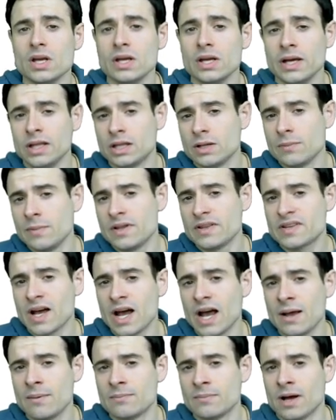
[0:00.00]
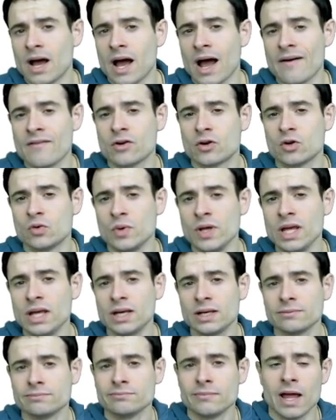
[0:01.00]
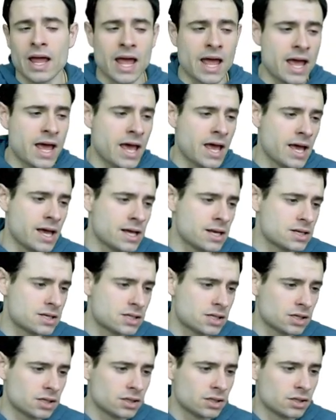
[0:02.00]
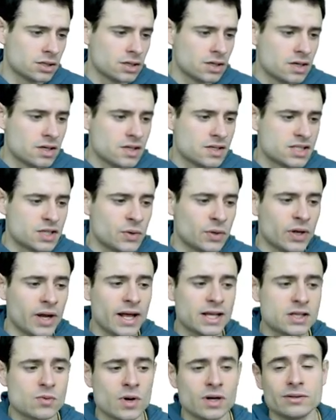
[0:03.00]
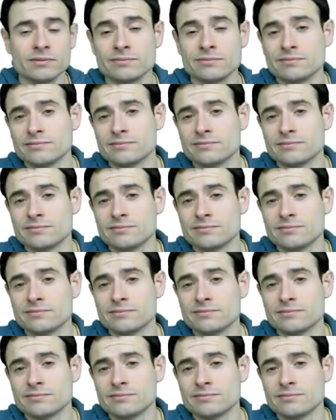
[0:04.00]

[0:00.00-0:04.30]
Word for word: In the meantime, have a good week and see you in the next one.